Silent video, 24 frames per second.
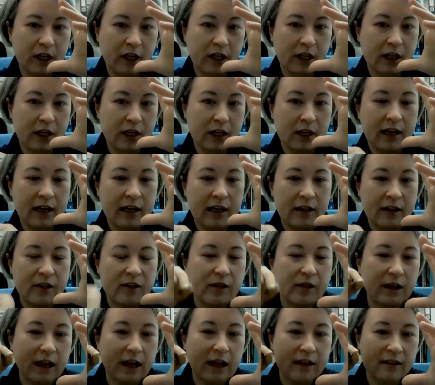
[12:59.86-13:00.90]
And
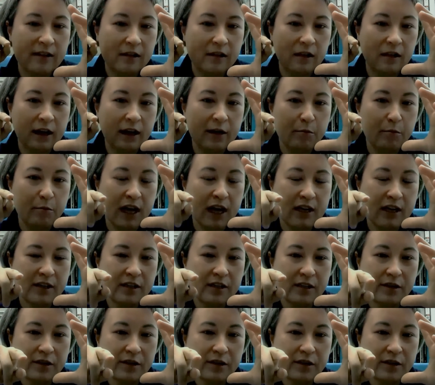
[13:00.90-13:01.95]
as the light
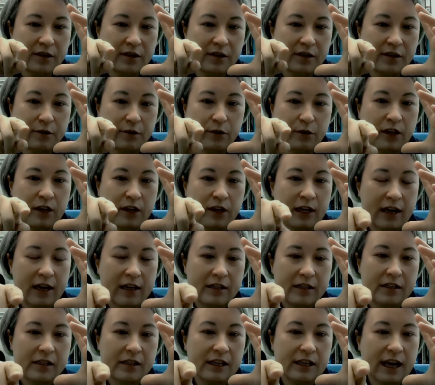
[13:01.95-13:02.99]
passes through that cloud of
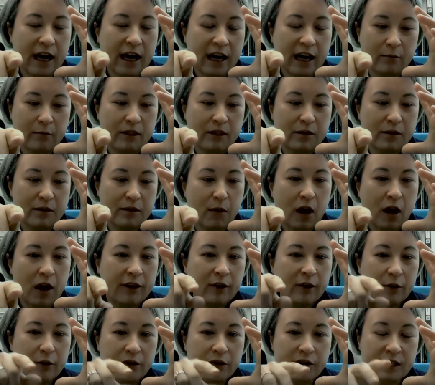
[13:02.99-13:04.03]
gas, the atoms and
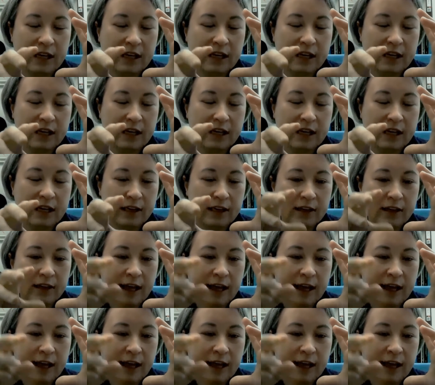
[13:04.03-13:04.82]
molecules in that gas